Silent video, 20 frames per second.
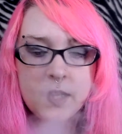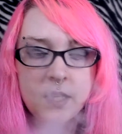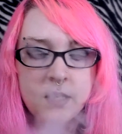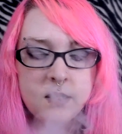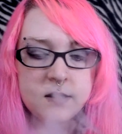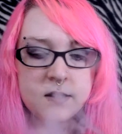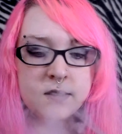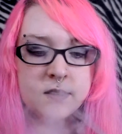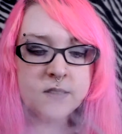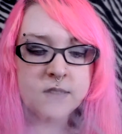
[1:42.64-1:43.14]

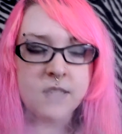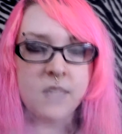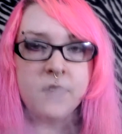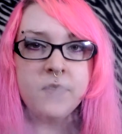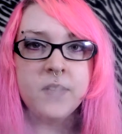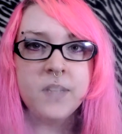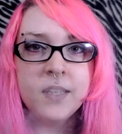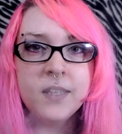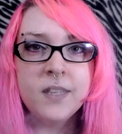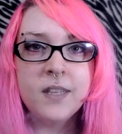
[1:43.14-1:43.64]
This is
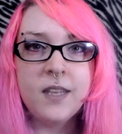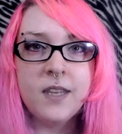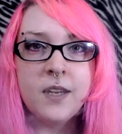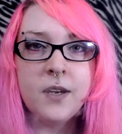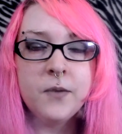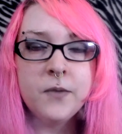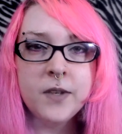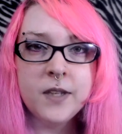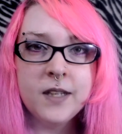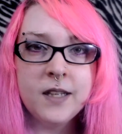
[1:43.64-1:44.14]
definitely
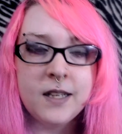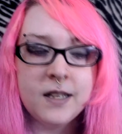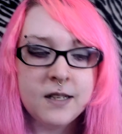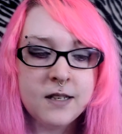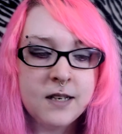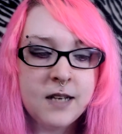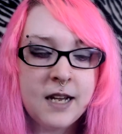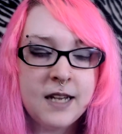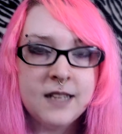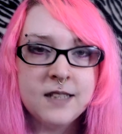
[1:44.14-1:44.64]
a really
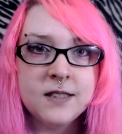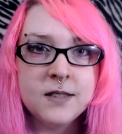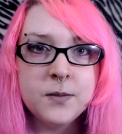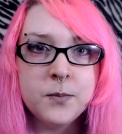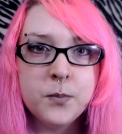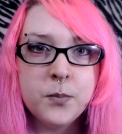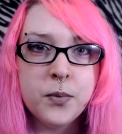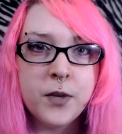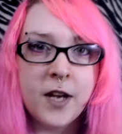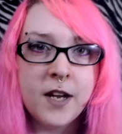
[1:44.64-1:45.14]
nice,
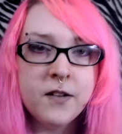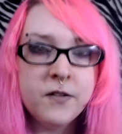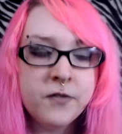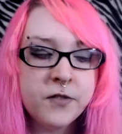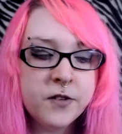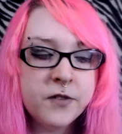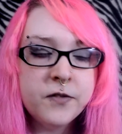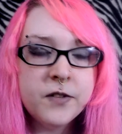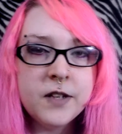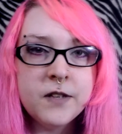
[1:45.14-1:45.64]
bright
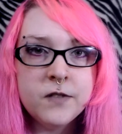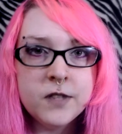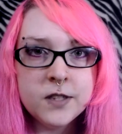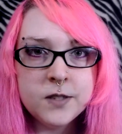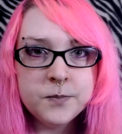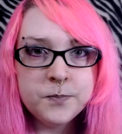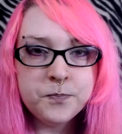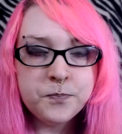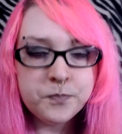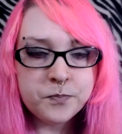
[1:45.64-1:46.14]
fruit
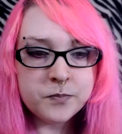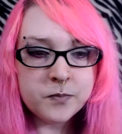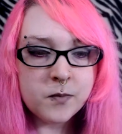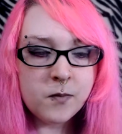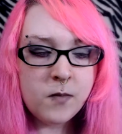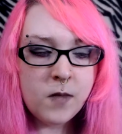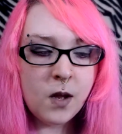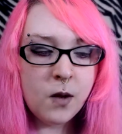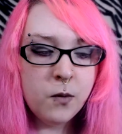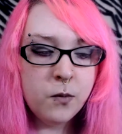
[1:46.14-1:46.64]
flavor,
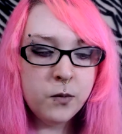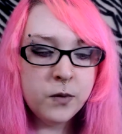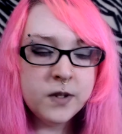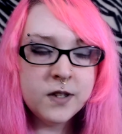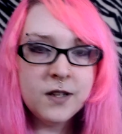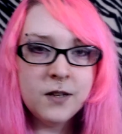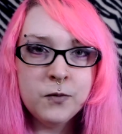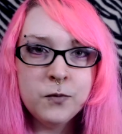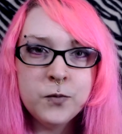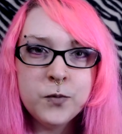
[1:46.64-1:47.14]

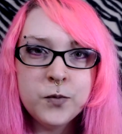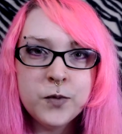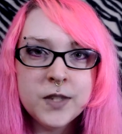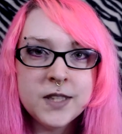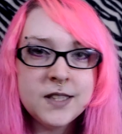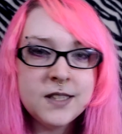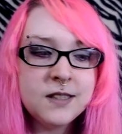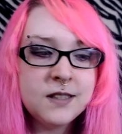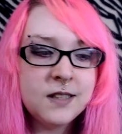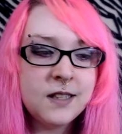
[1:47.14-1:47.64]
with a
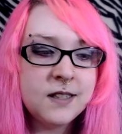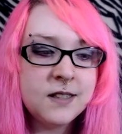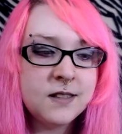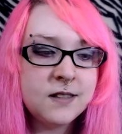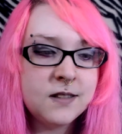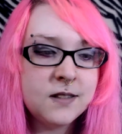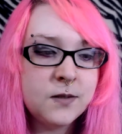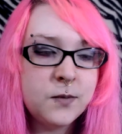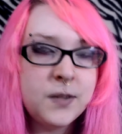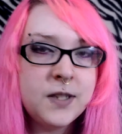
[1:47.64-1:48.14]
really nice
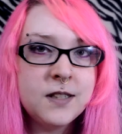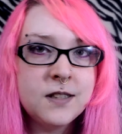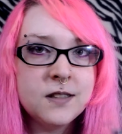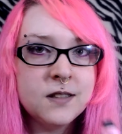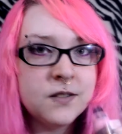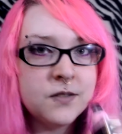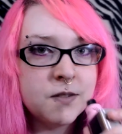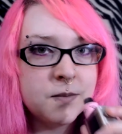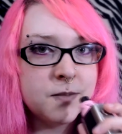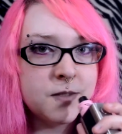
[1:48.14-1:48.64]

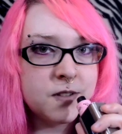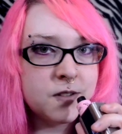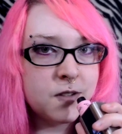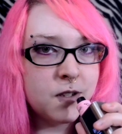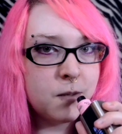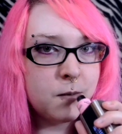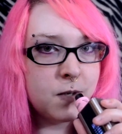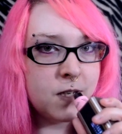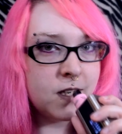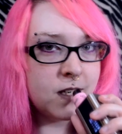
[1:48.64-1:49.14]
sweetness from the
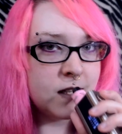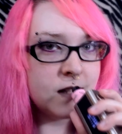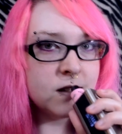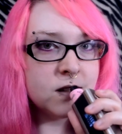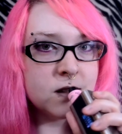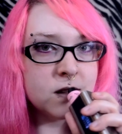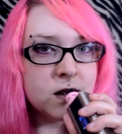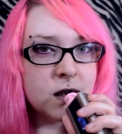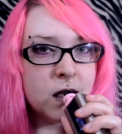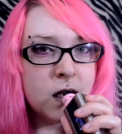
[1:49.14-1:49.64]

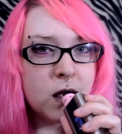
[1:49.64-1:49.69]
strawberries.